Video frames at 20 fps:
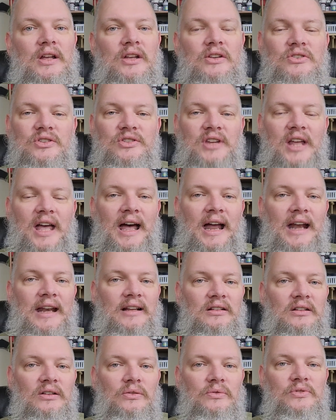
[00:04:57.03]
just
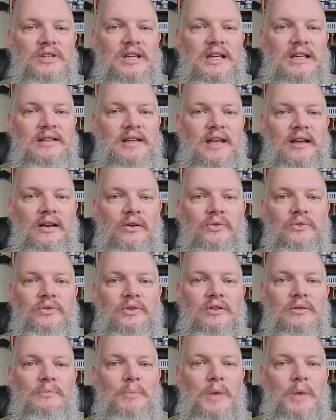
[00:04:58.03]
adding little details to the